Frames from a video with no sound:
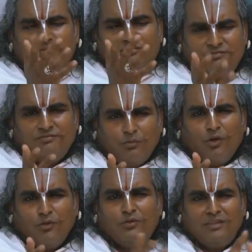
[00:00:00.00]

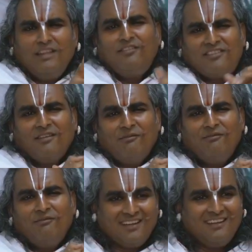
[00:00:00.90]
want to give
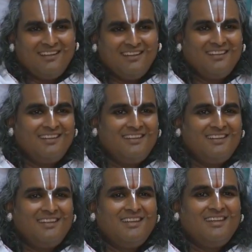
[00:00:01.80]
something,
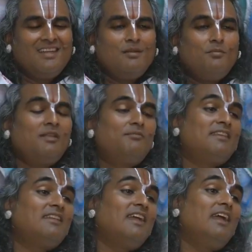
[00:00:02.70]
make
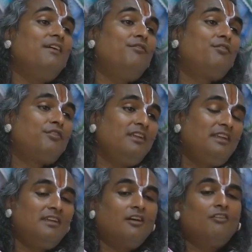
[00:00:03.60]
that every
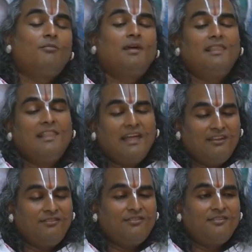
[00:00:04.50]
of my
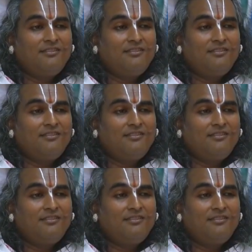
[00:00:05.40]
life,